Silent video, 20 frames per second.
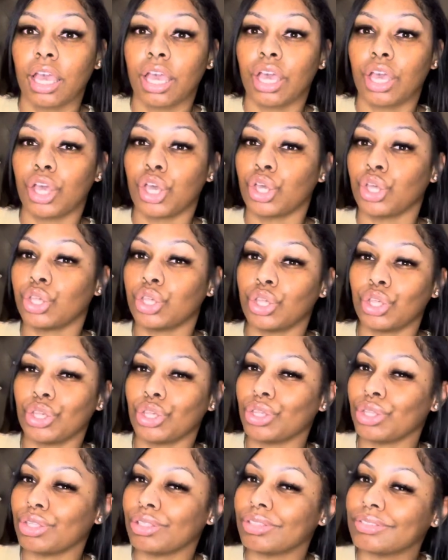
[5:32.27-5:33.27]

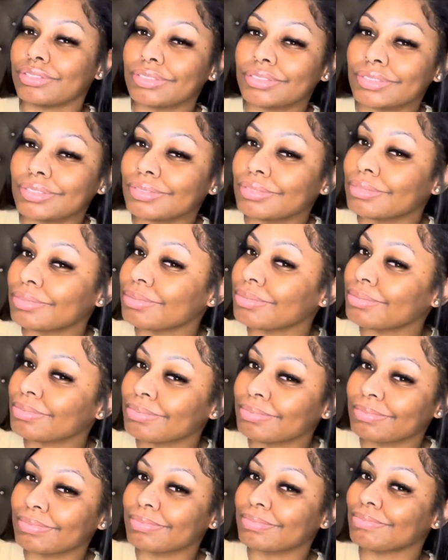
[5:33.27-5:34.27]

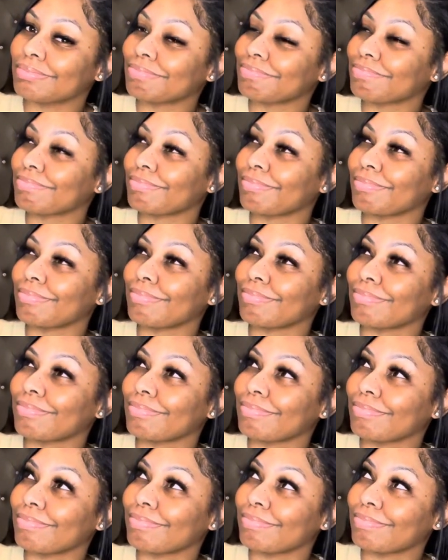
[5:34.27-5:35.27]

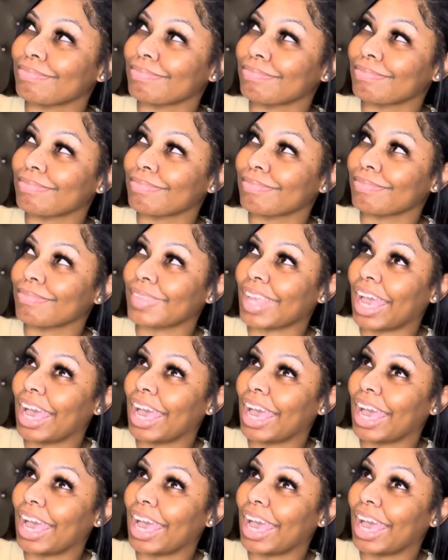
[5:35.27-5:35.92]
No one is speaking in this clip.